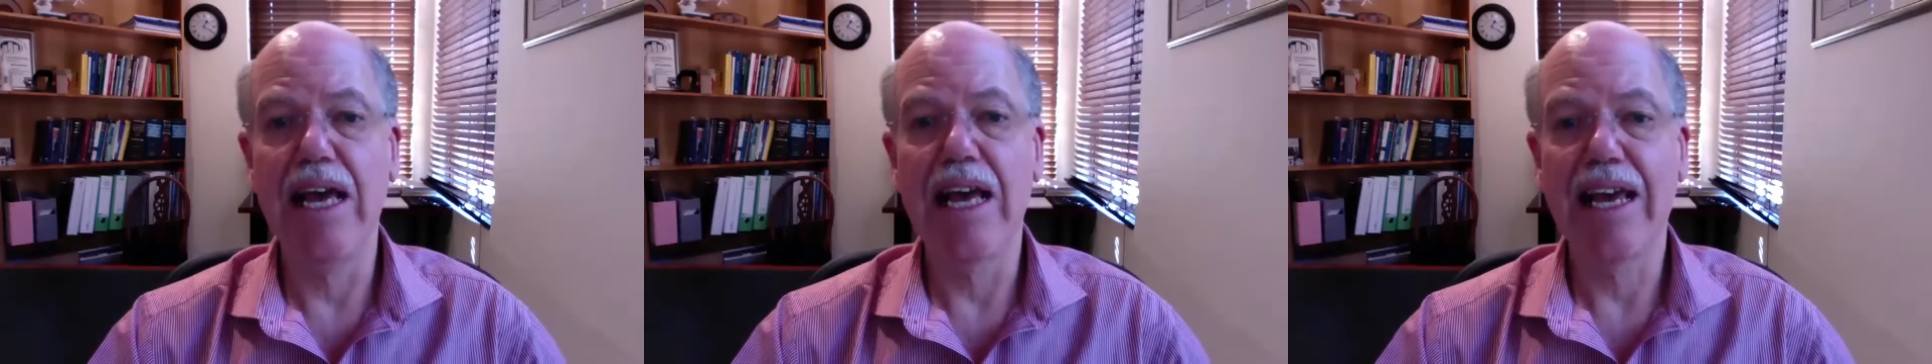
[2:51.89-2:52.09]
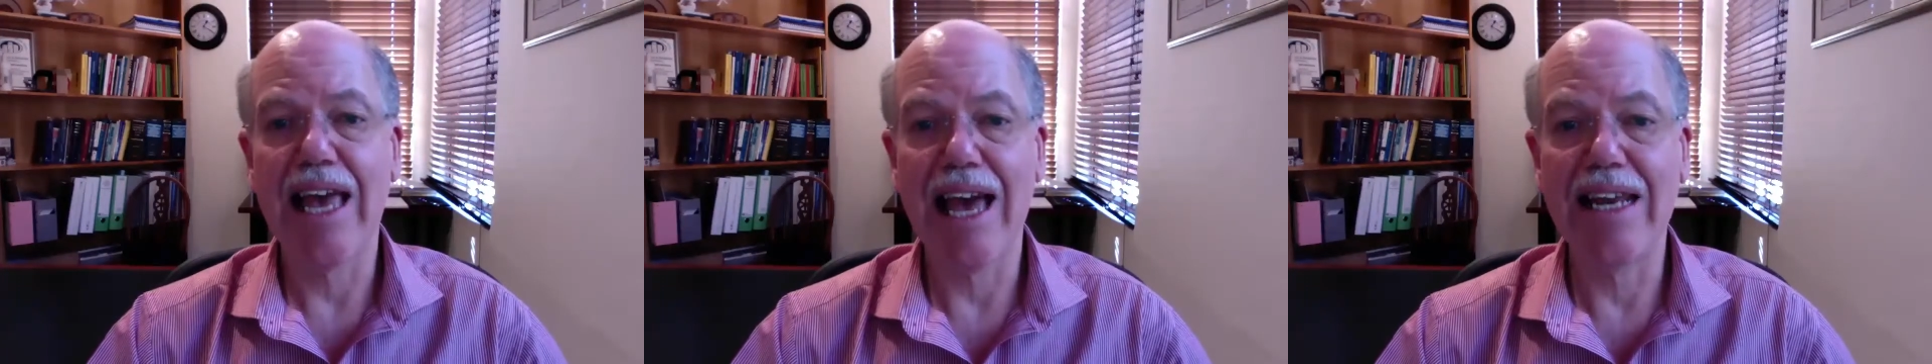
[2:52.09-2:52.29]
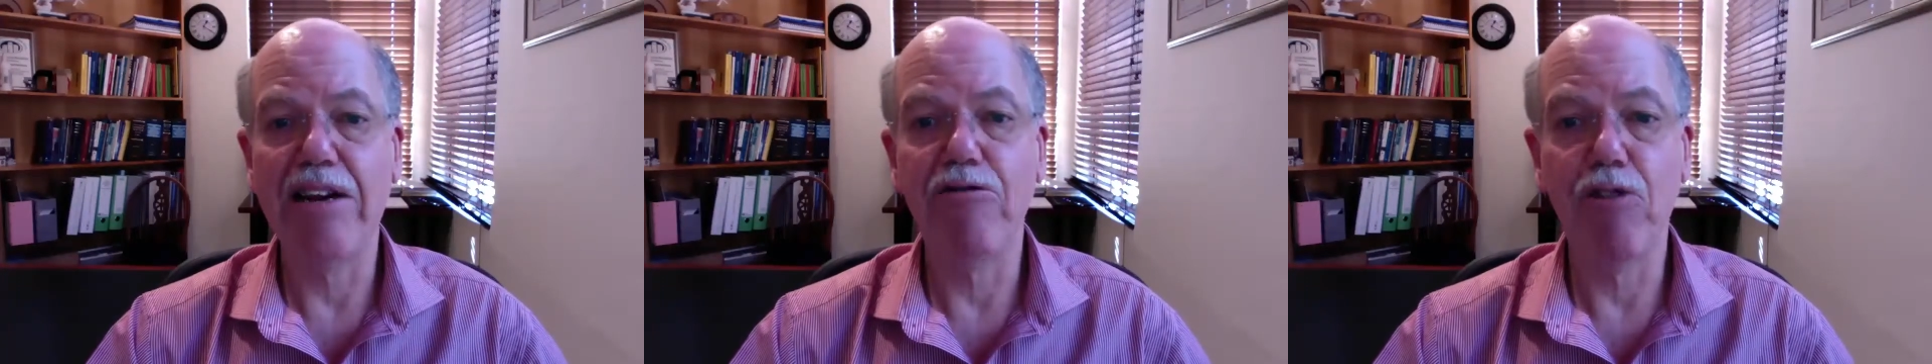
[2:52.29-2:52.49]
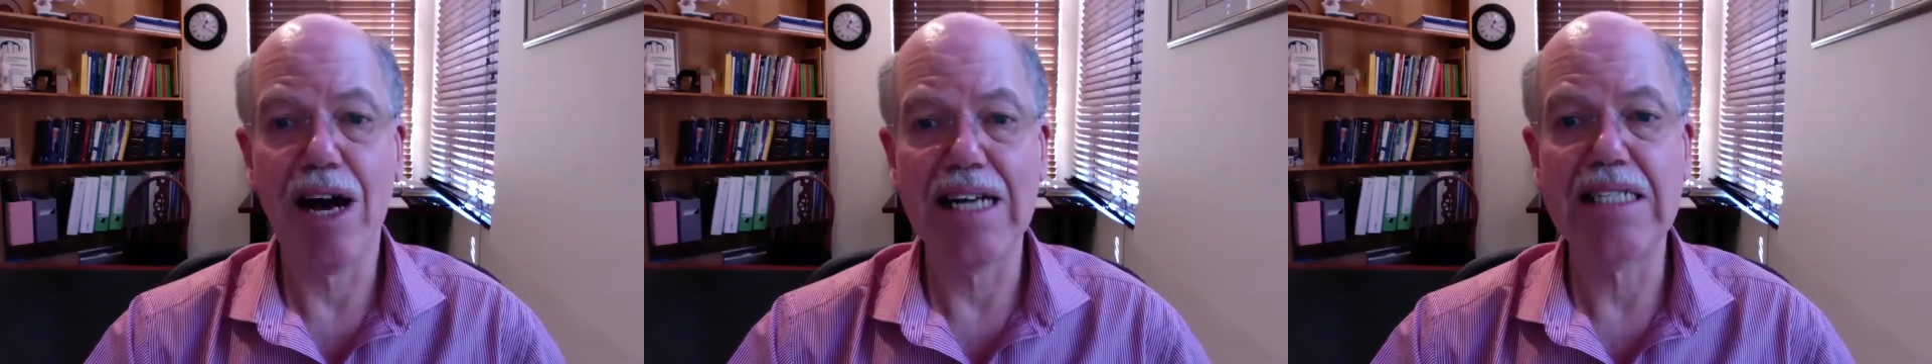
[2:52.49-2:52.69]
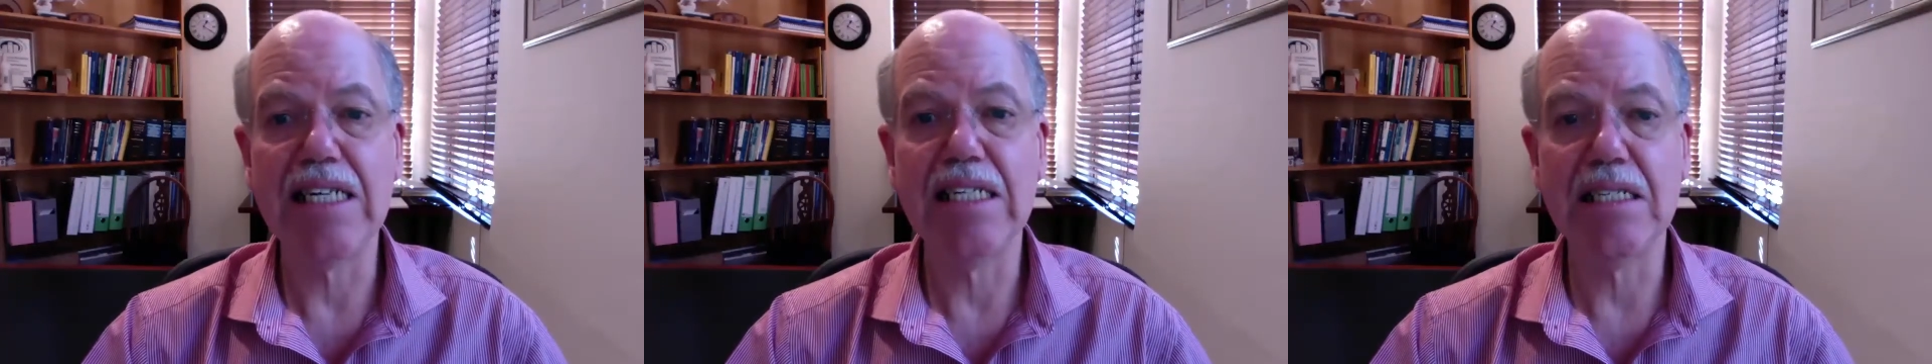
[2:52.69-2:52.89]
can in
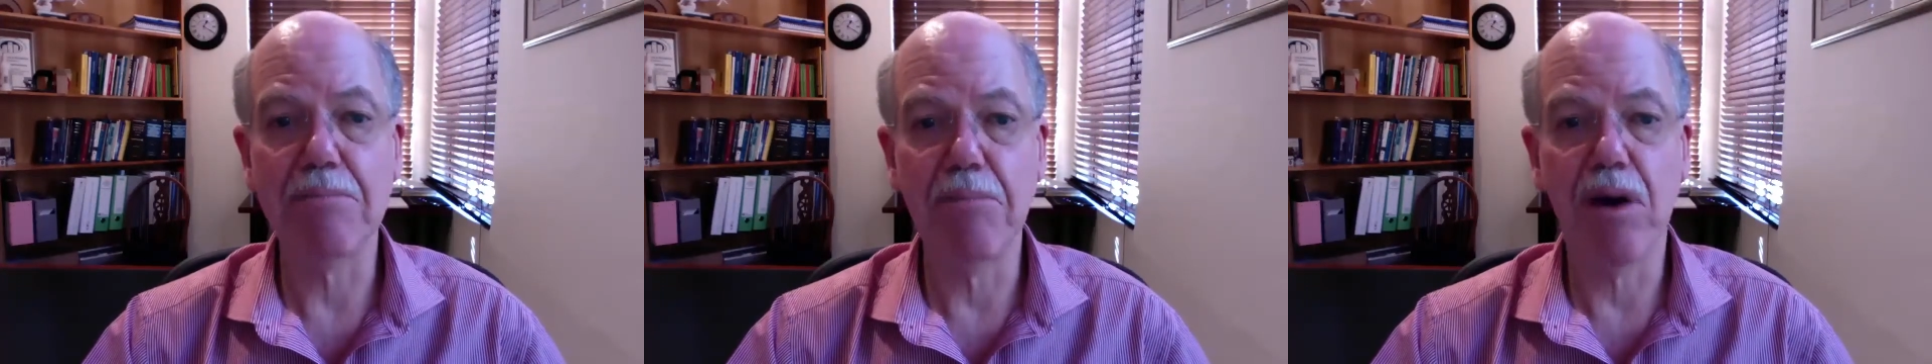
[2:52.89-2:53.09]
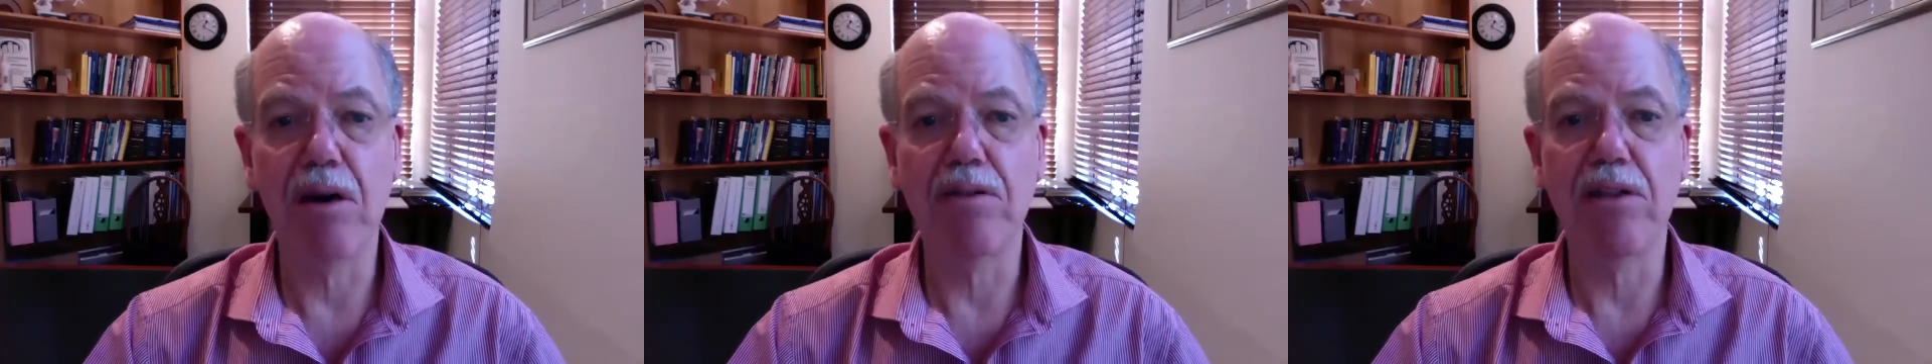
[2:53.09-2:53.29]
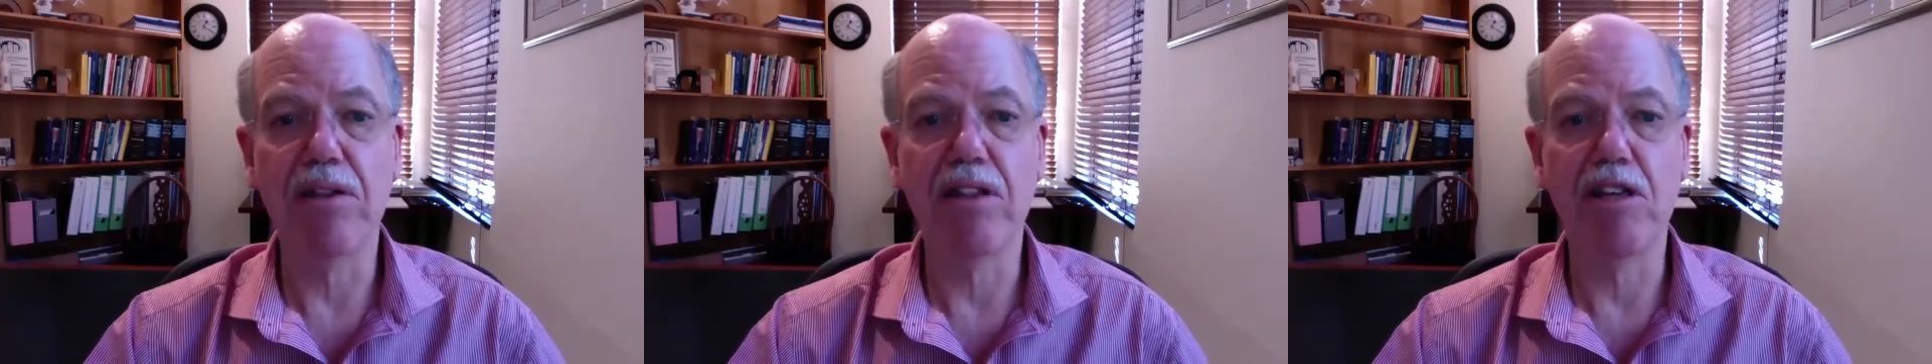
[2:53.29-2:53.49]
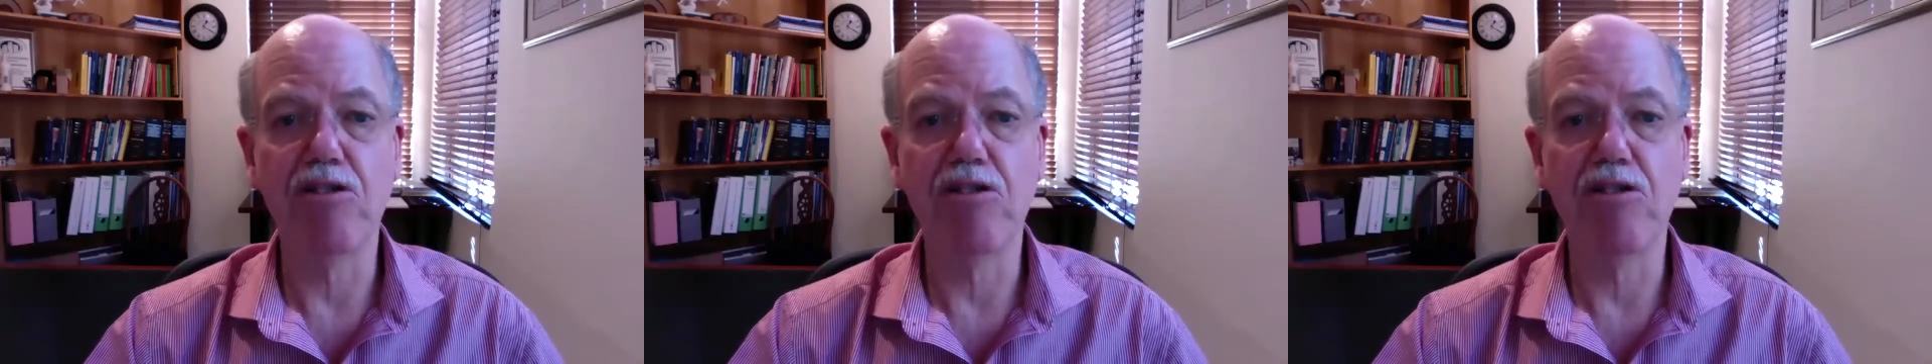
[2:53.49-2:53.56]
writing demand that the